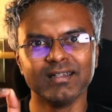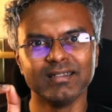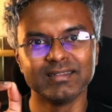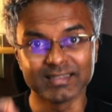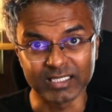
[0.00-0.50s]

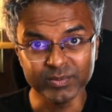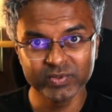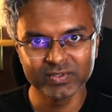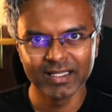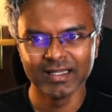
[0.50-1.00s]

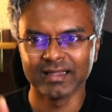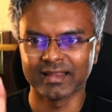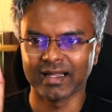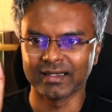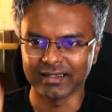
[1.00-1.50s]
scripts
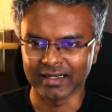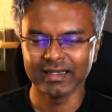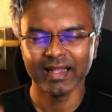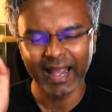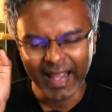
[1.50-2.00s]
that
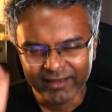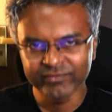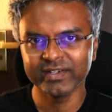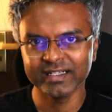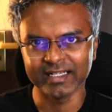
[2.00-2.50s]
run
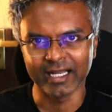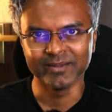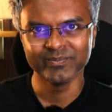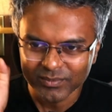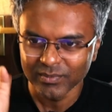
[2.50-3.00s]
every
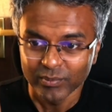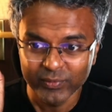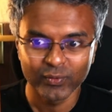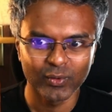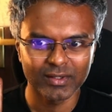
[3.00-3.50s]
time
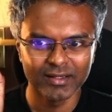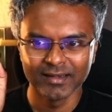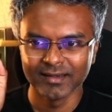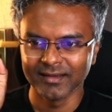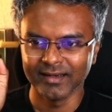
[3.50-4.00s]
before
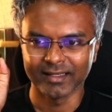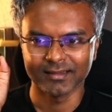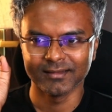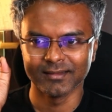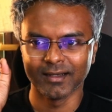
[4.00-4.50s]
like
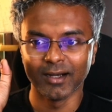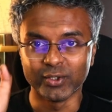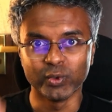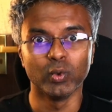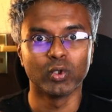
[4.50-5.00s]
a
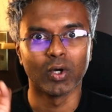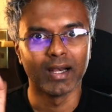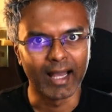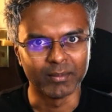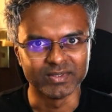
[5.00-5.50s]
tool call
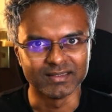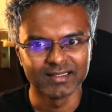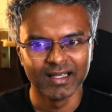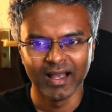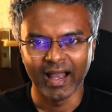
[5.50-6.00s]
happens.
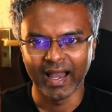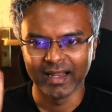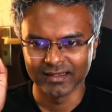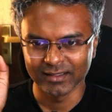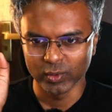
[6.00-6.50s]

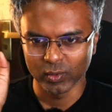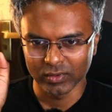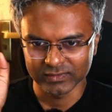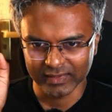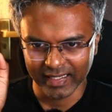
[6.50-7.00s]
And you
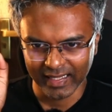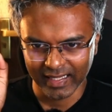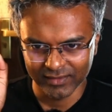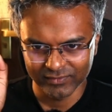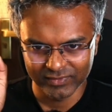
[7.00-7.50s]
also can
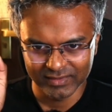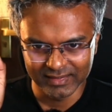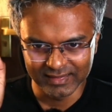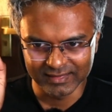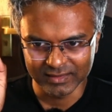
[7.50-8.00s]
have
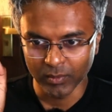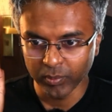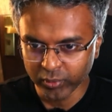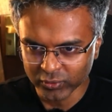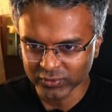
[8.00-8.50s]
these
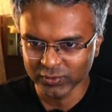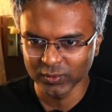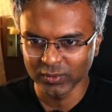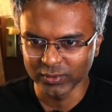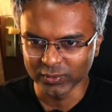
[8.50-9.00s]

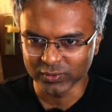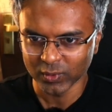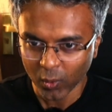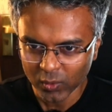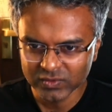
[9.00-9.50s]
post-tool use
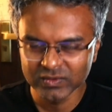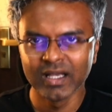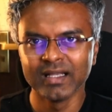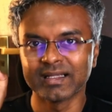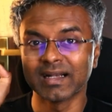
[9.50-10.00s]
hooks
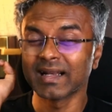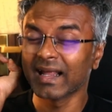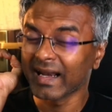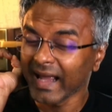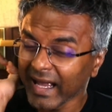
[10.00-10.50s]
that
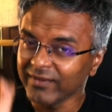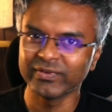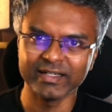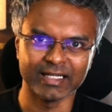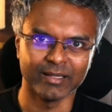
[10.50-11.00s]
run
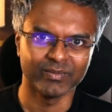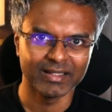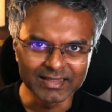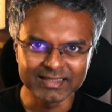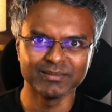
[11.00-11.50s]
every time
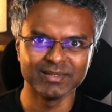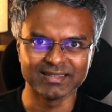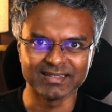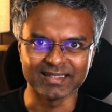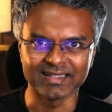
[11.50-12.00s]

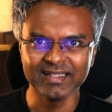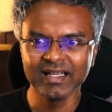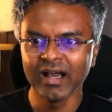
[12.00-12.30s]
deterministically